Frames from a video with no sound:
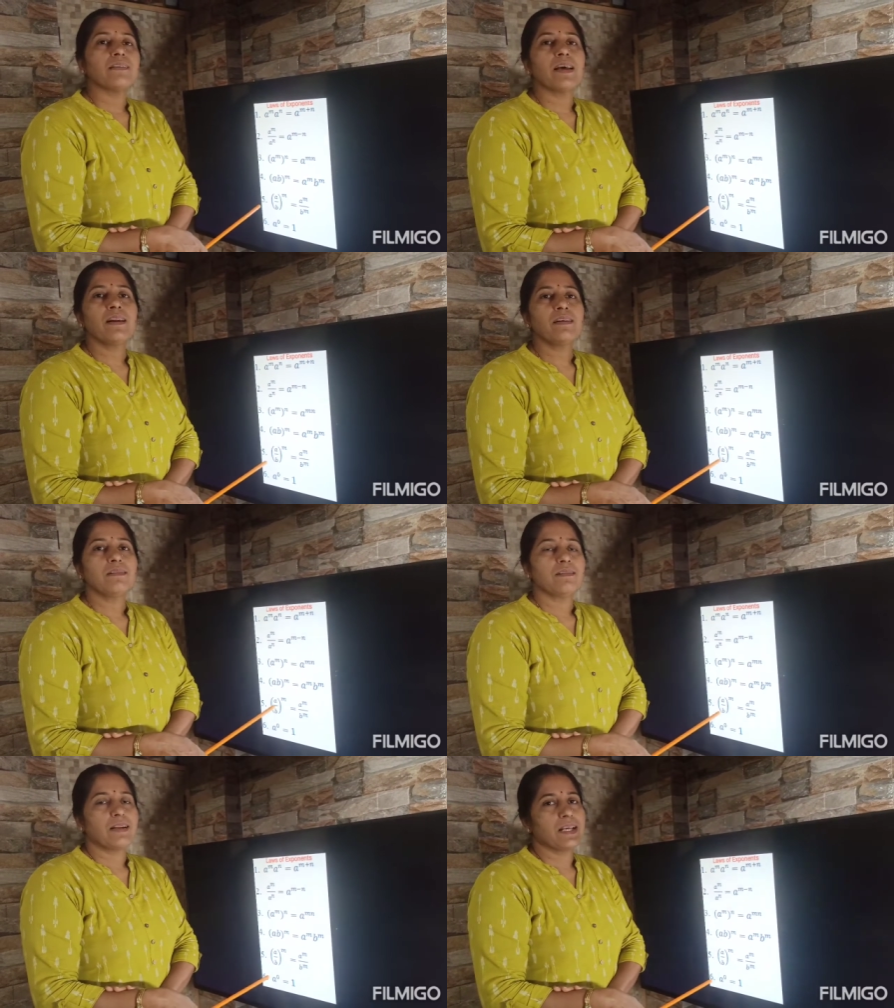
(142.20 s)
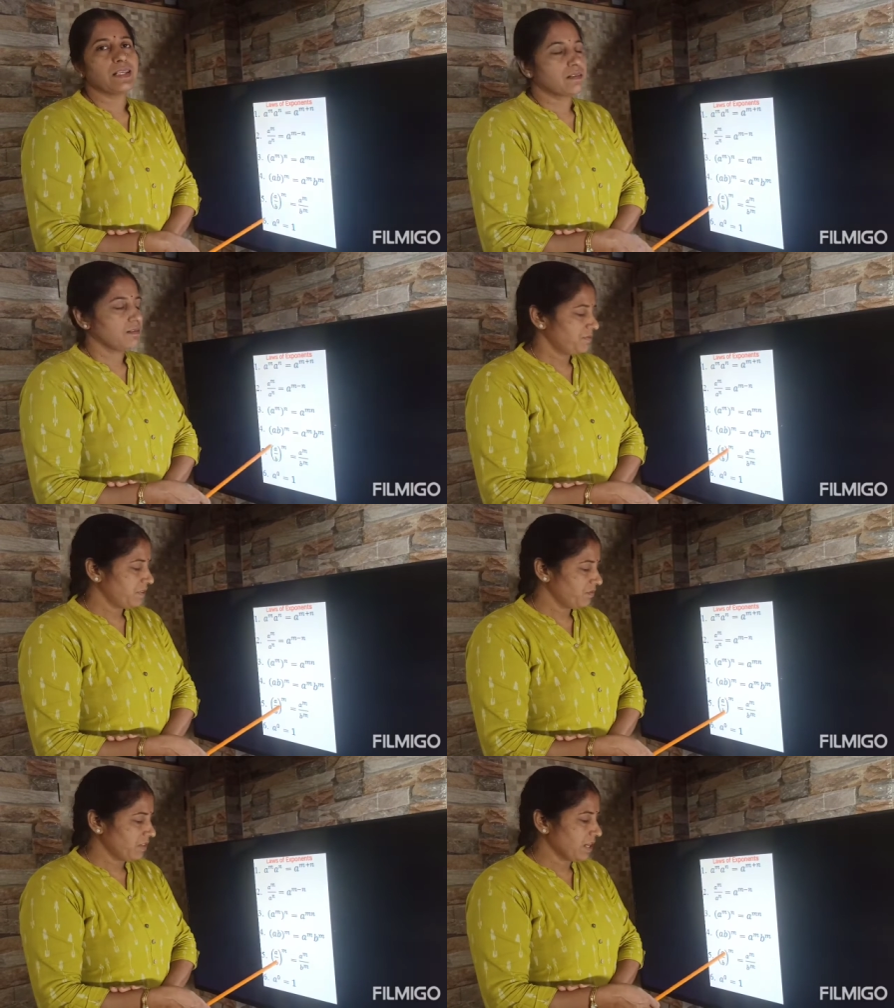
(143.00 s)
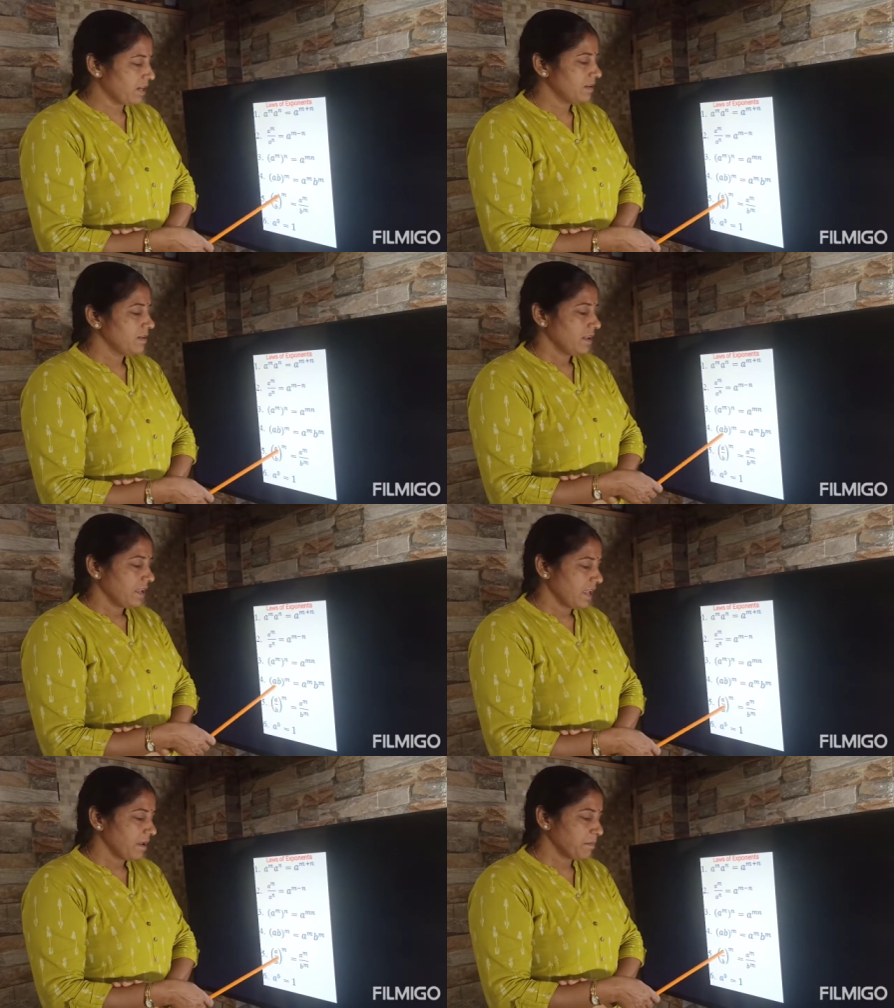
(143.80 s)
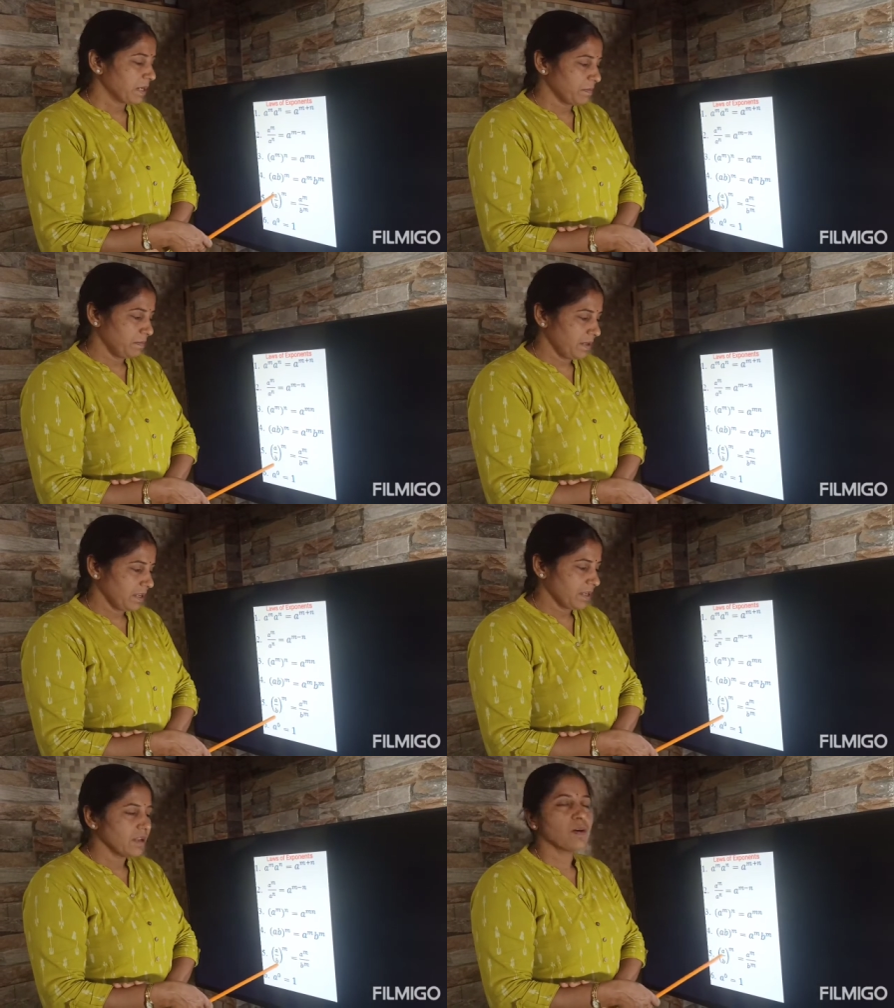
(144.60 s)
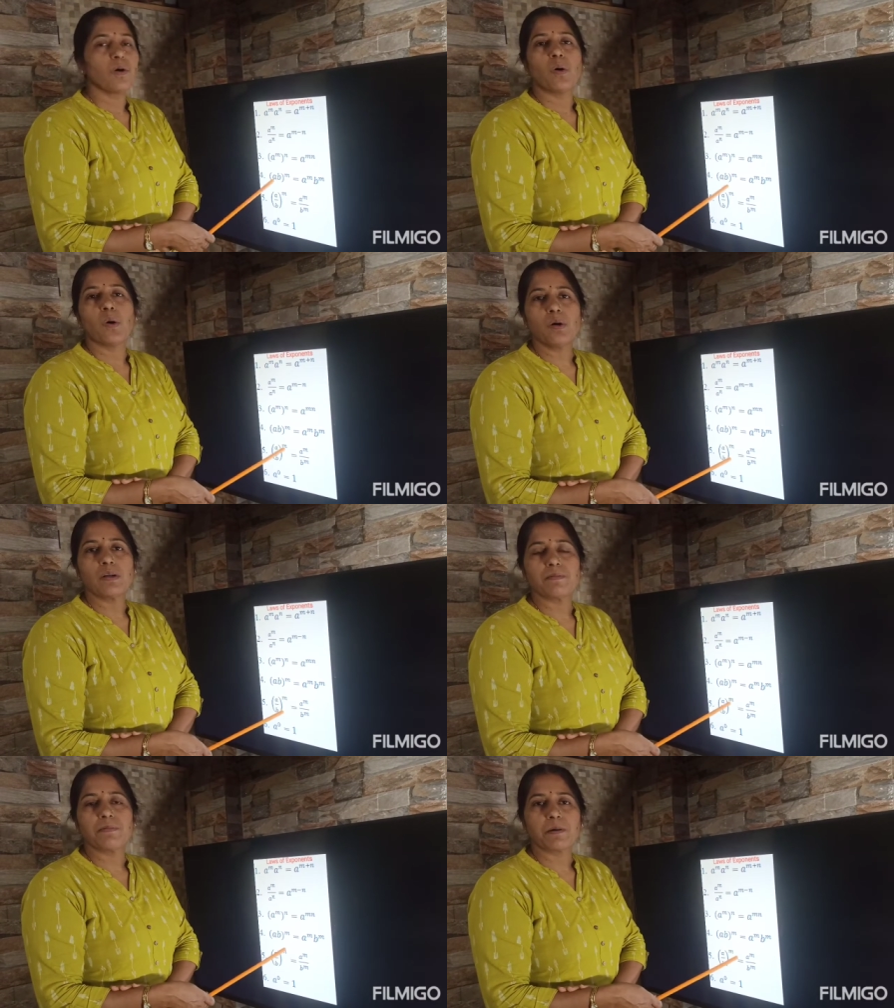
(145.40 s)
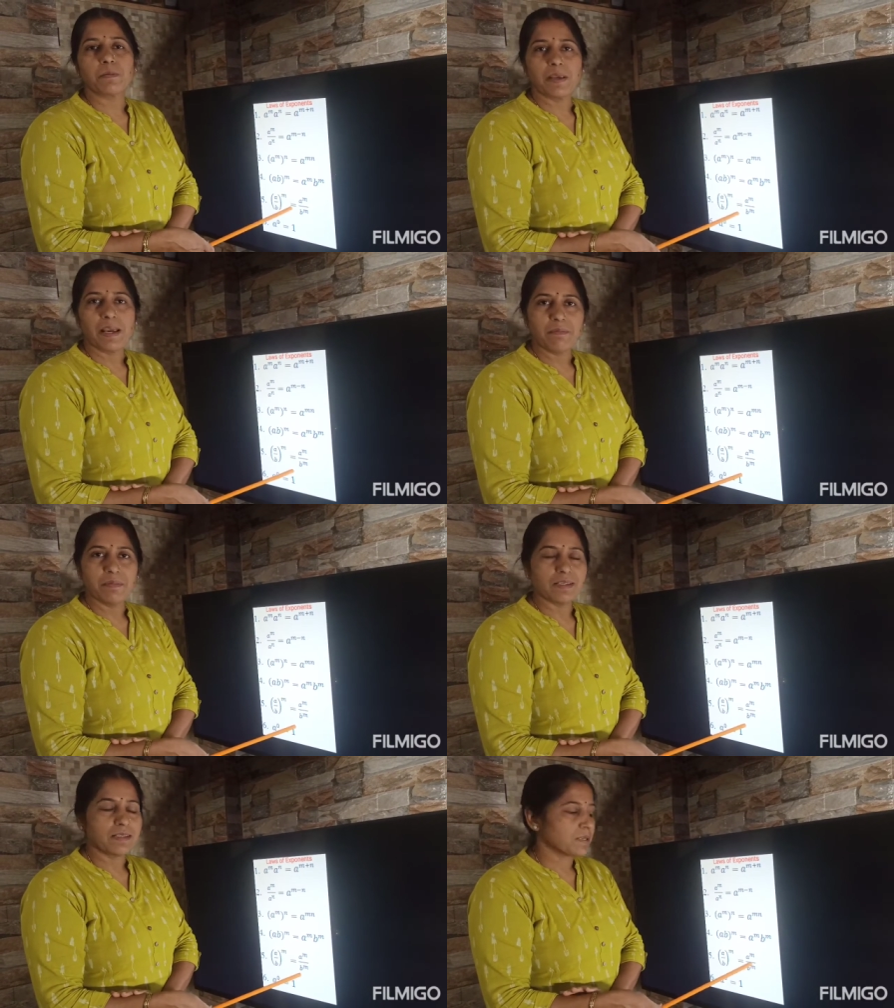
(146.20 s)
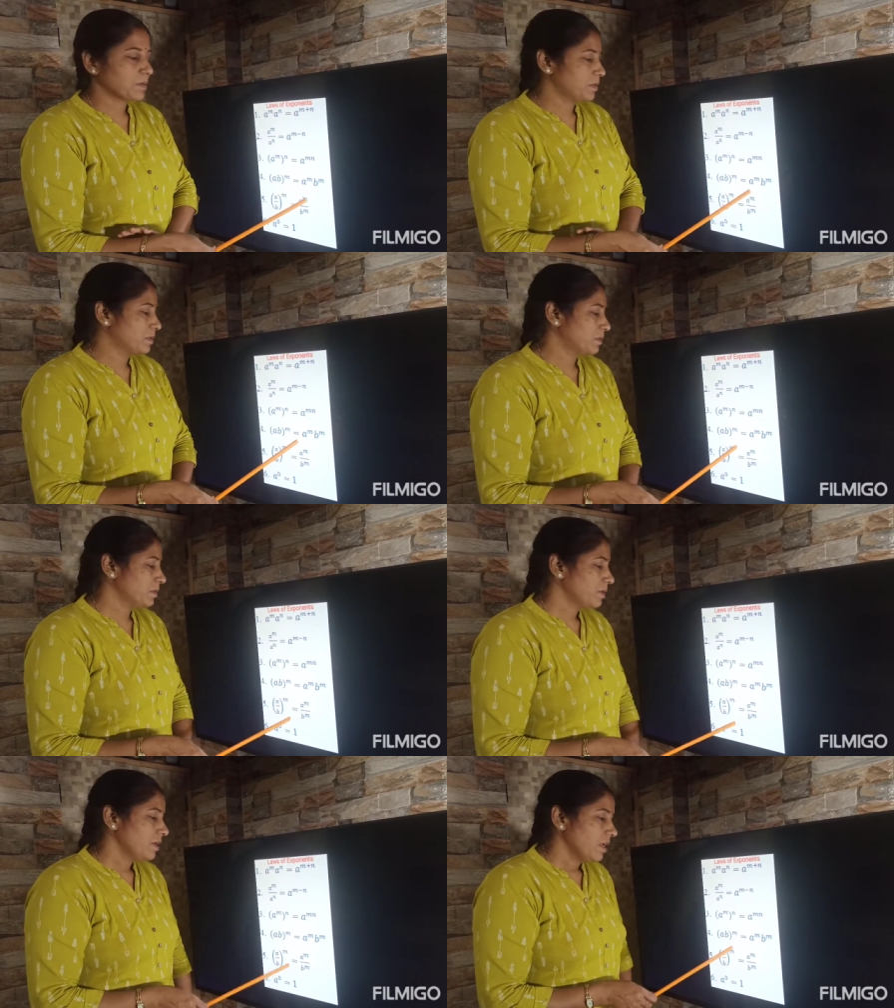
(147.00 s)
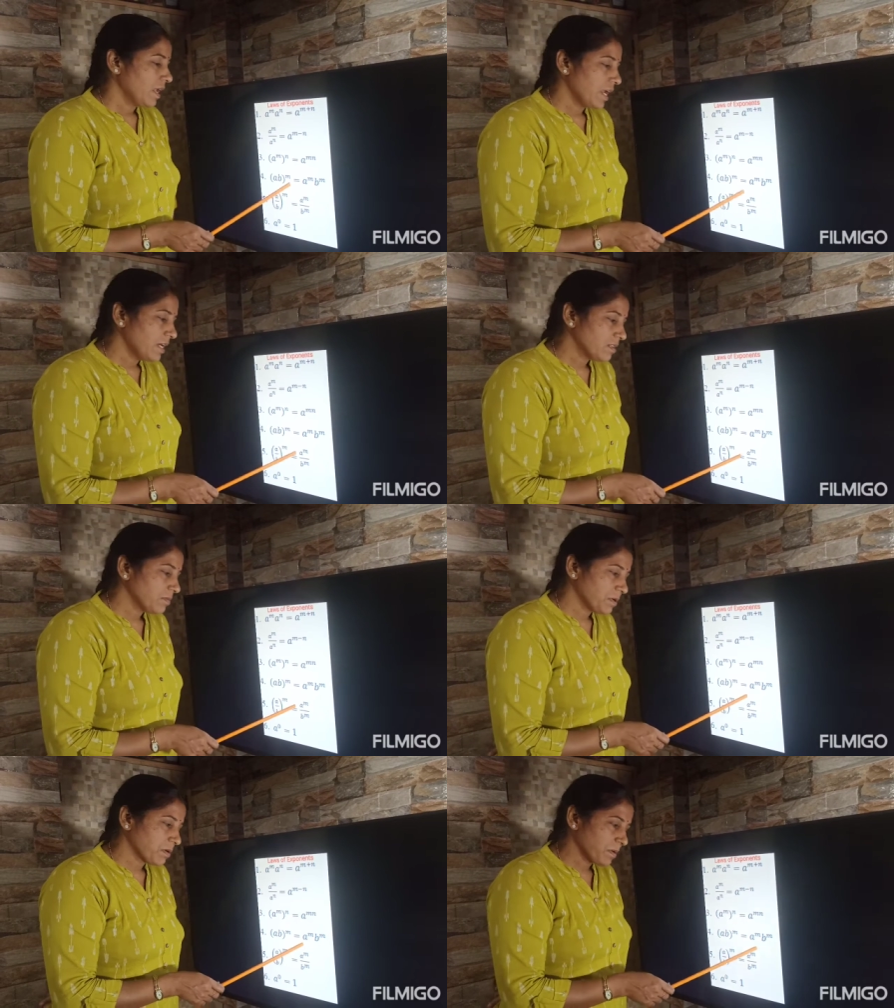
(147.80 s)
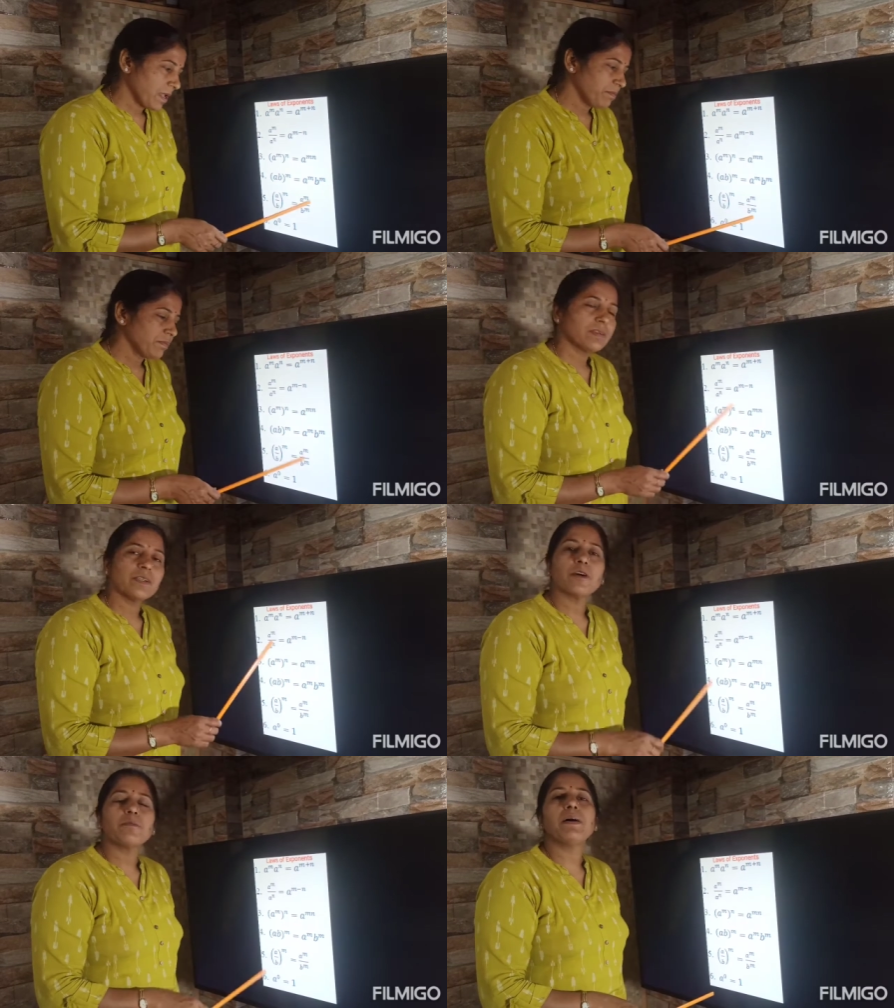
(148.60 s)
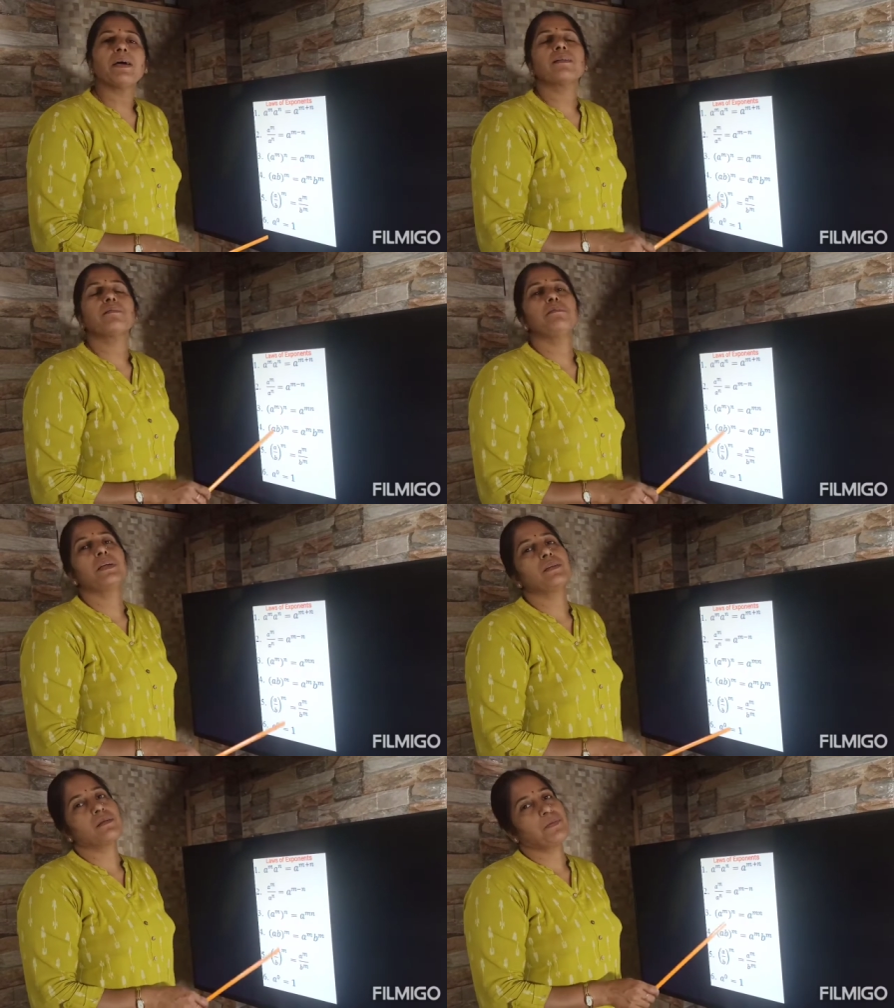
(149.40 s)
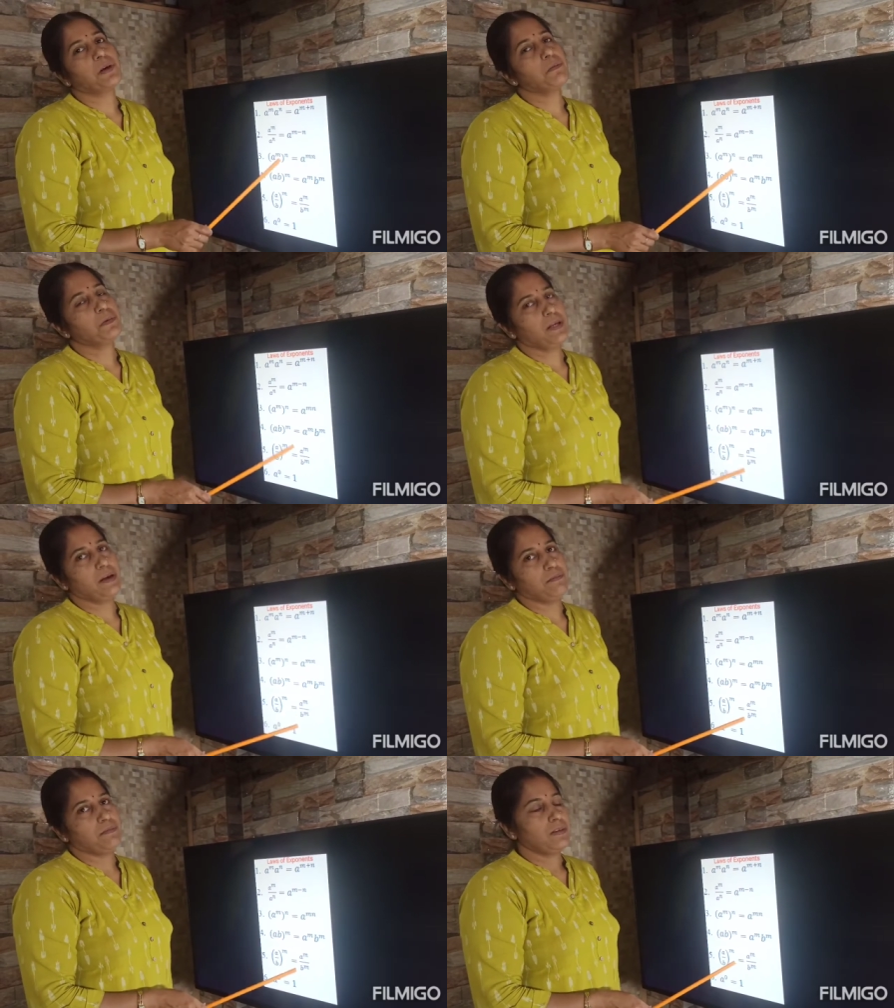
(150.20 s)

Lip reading: Then next, fifth law, a by b whole to the power of m is equal to a to the power of m divided by b to the power of m.